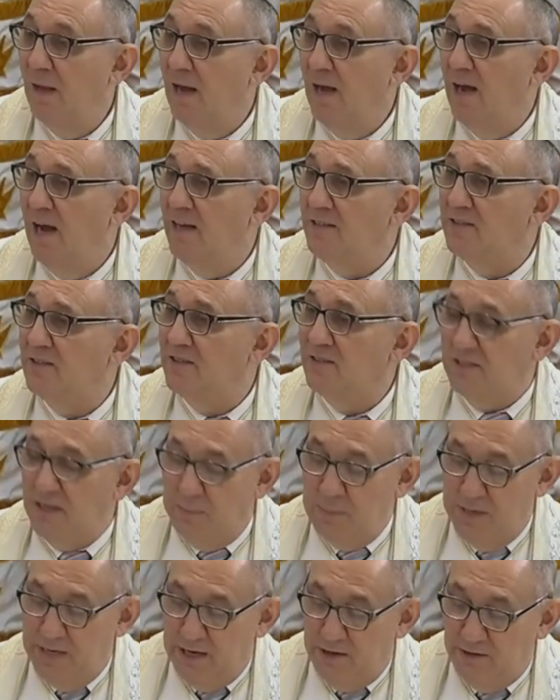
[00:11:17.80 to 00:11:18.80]
As the
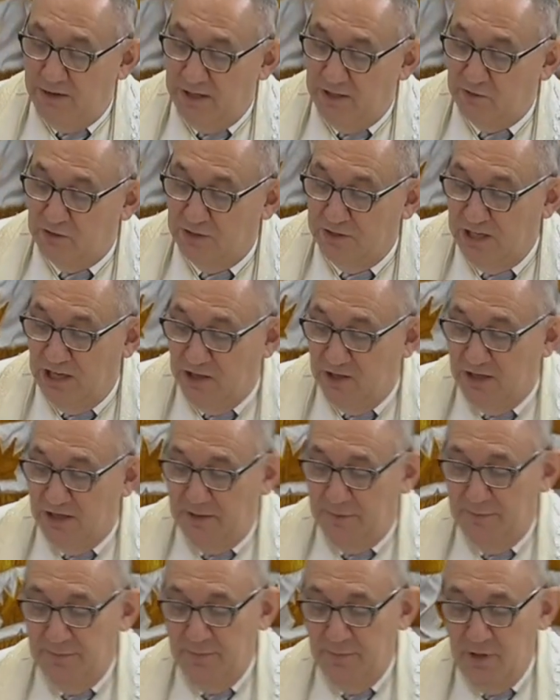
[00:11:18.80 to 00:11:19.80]
seminarians neared
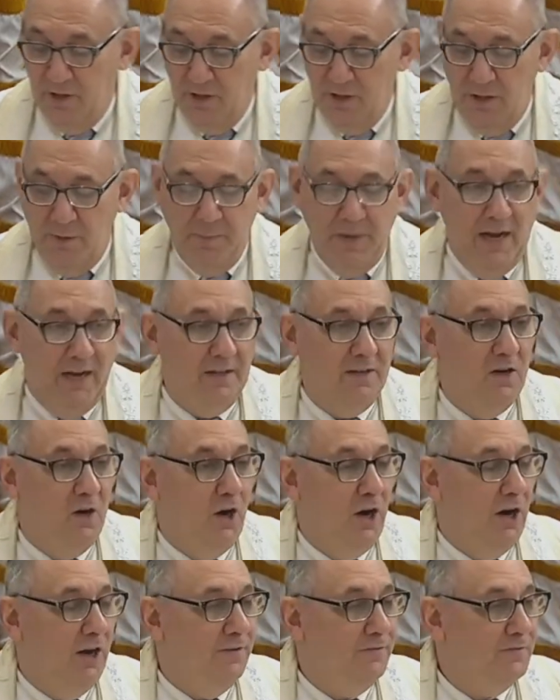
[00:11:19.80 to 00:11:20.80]
him, the man
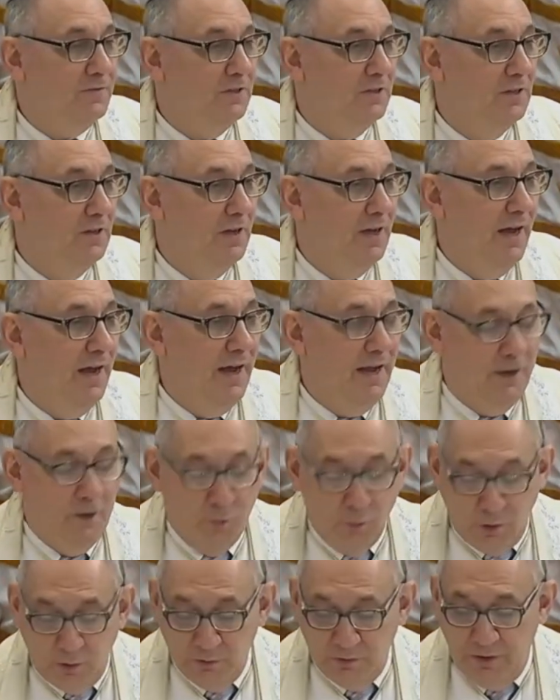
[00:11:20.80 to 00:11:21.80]
coughed and
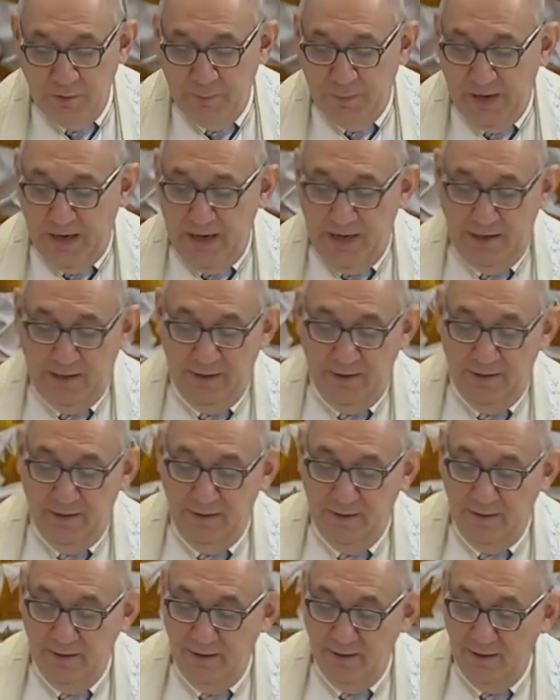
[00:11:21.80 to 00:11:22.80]
groaned in pain.
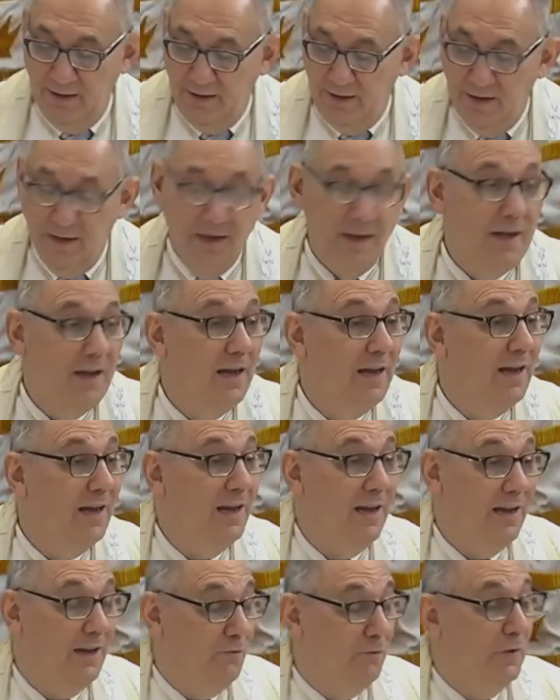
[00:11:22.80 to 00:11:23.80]

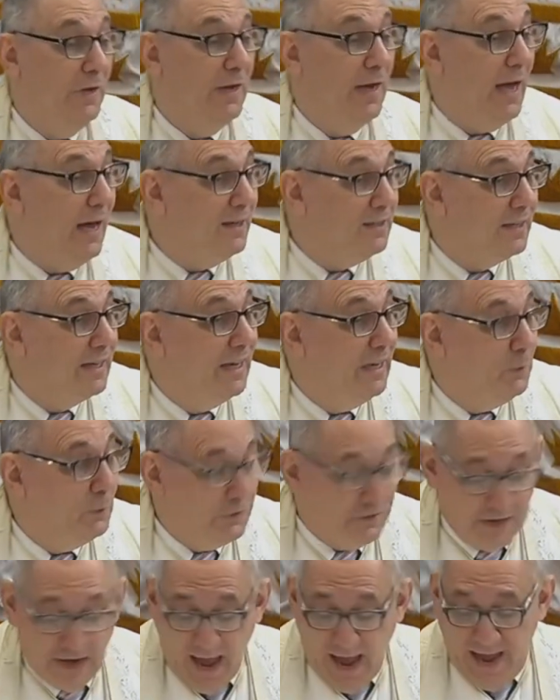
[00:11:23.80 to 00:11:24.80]
In reality, he was
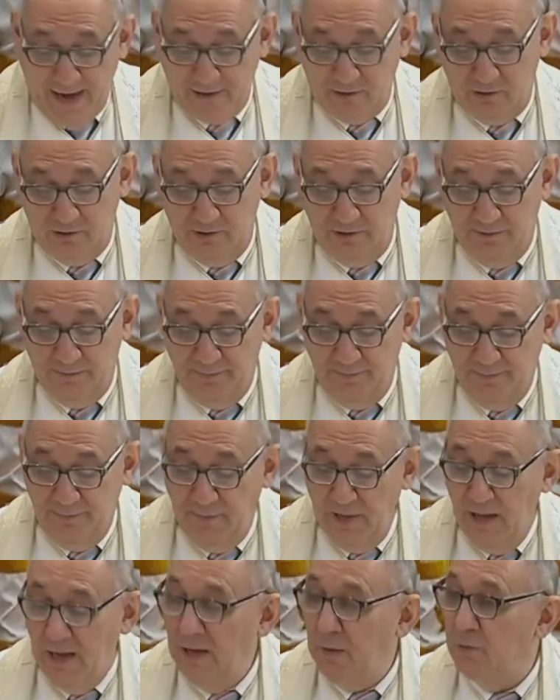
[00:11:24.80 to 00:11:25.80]
an actor.
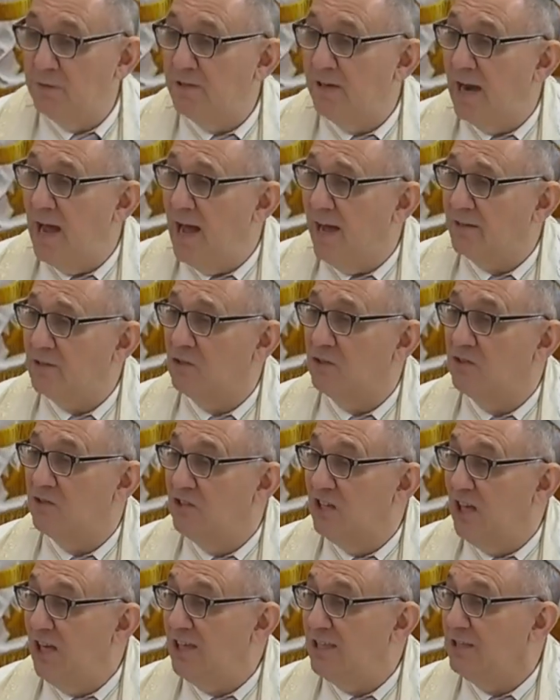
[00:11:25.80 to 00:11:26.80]
He was an actor
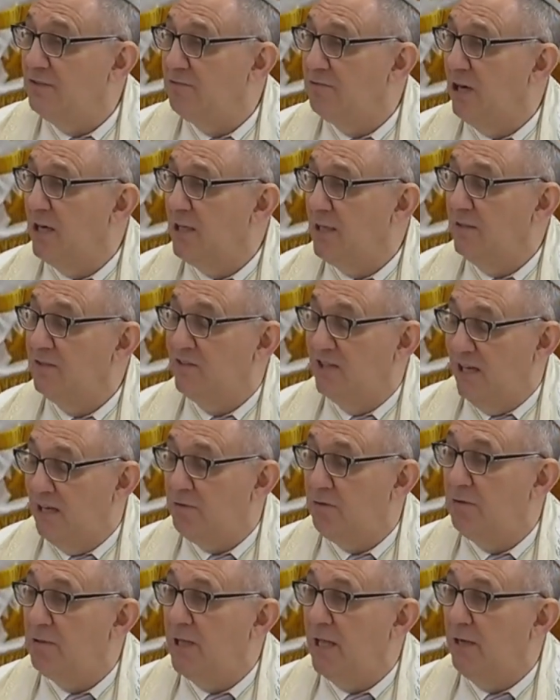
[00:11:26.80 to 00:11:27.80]

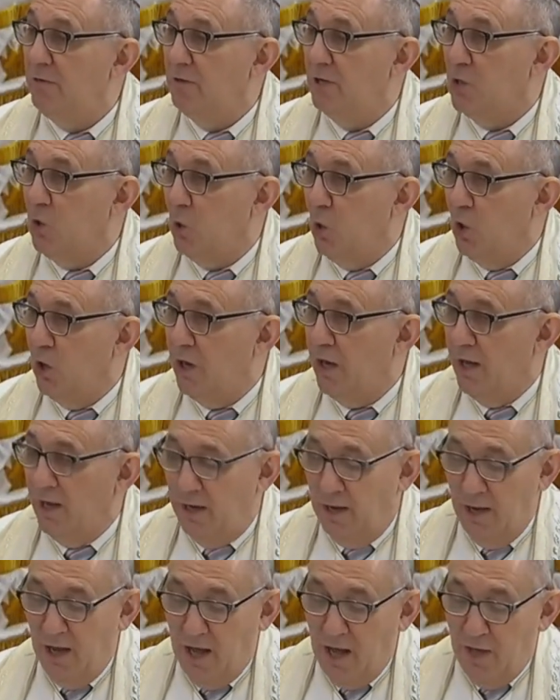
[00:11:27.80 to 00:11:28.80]
secretly recording
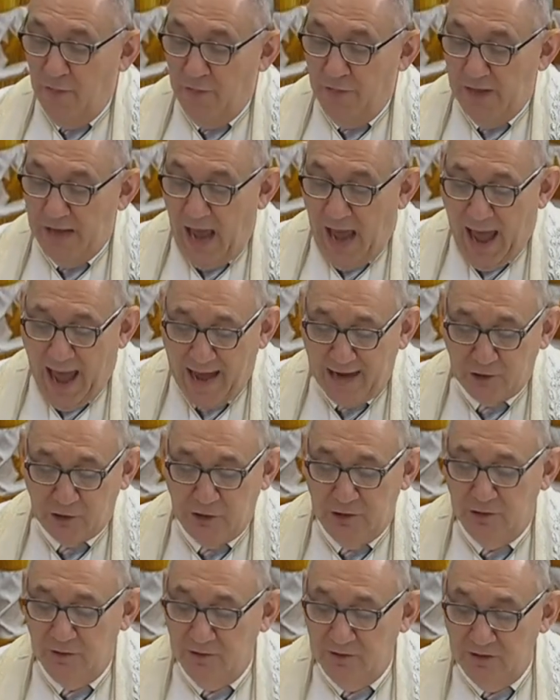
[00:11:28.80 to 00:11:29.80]
the
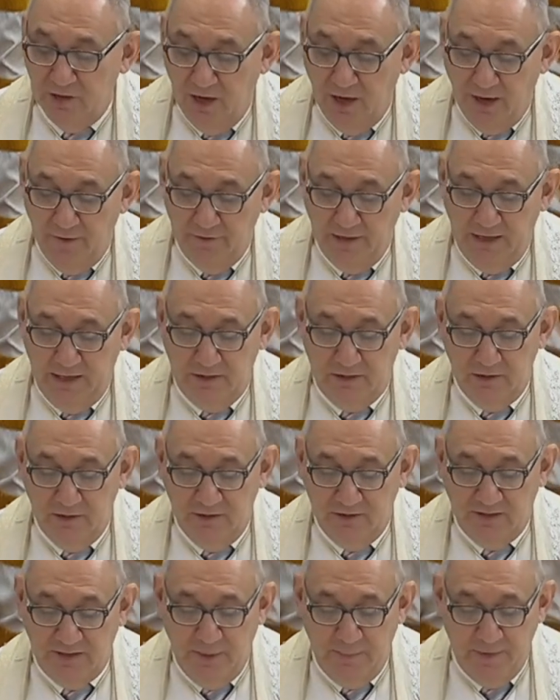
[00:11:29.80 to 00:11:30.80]
actions of each of the
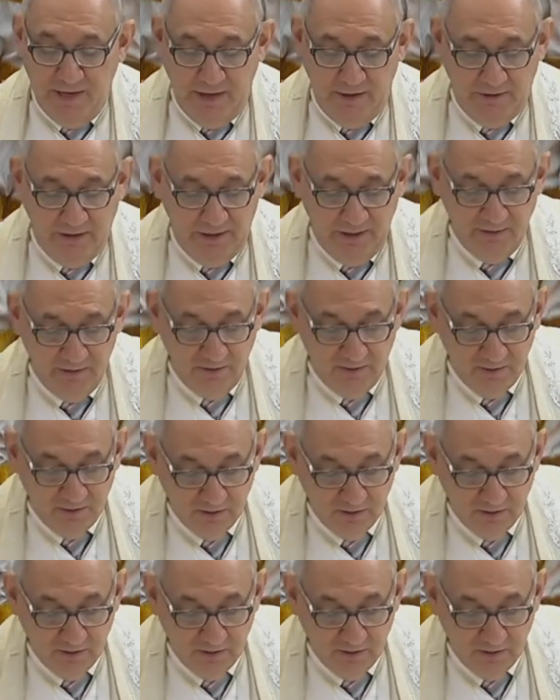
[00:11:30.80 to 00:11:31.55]
seminarians.